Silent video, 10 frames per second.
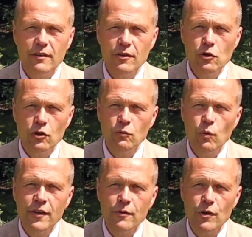you could
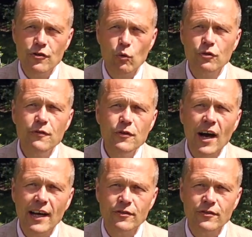wear them with shorts if you had